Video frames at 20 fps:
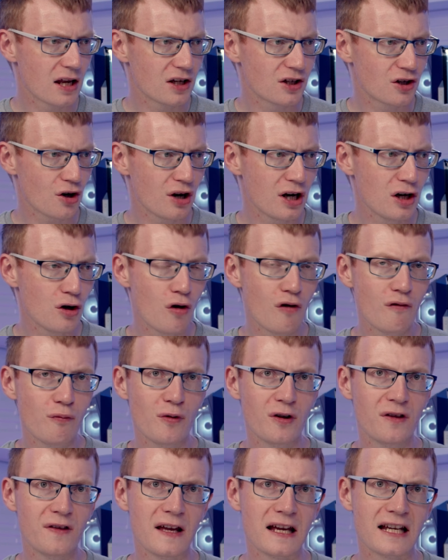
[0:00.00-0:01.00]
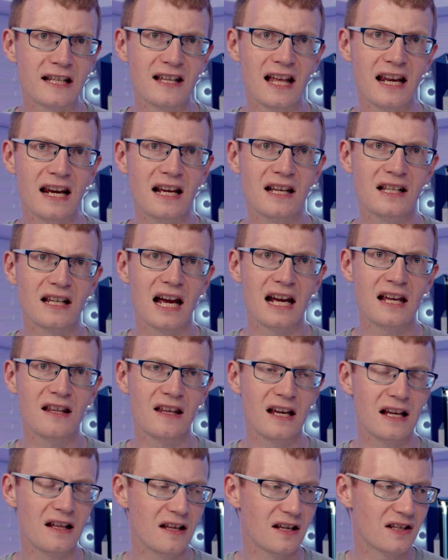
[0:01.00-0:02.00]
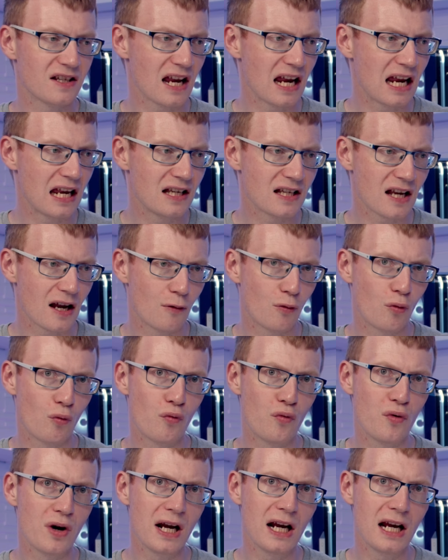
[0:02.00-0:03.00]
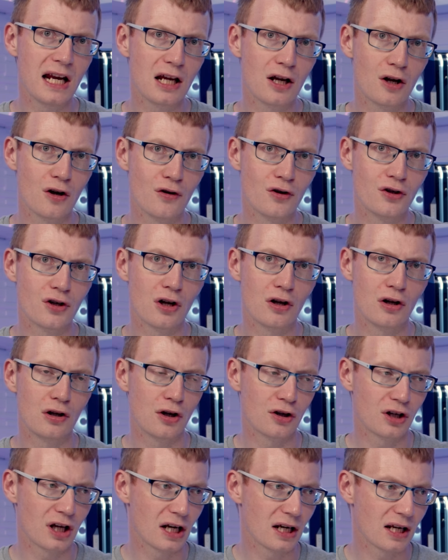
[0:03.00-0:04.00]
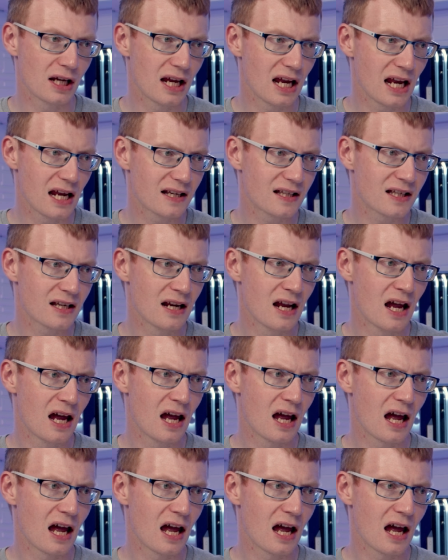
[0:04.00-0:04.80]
Starting off with the aesthetics, I think this is a really good looking case.